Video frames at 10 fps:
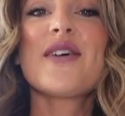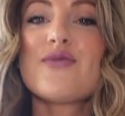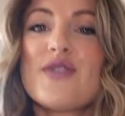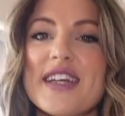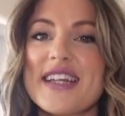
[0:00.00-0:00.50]

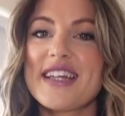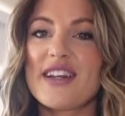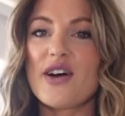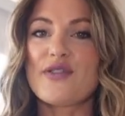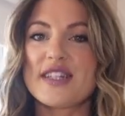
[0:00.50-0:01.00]
Really
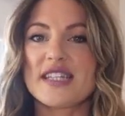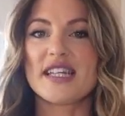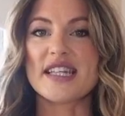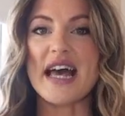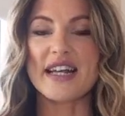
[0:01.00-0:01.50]
lovely
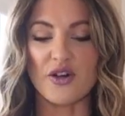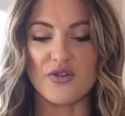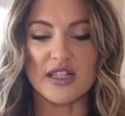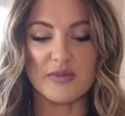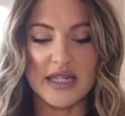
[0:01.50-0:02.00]
detailing on
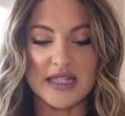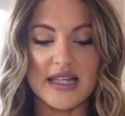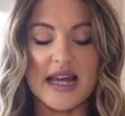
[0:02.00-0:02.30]
these pieces,